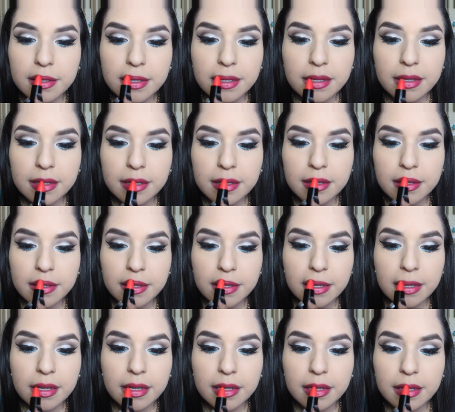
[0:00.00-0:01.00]
color
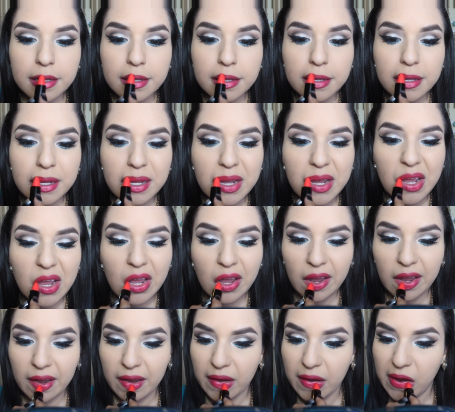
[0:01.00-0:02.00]

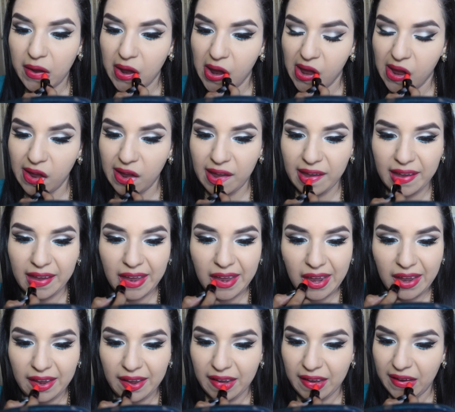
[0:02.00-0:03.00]
and applying that on
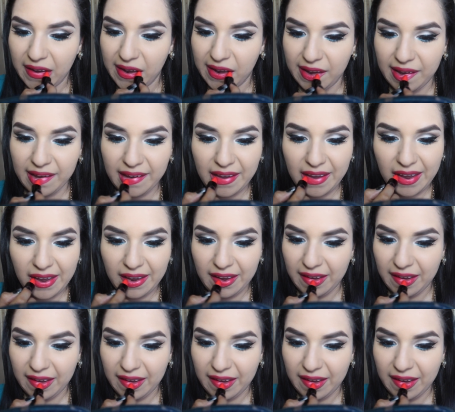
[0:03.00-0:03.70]
my lips.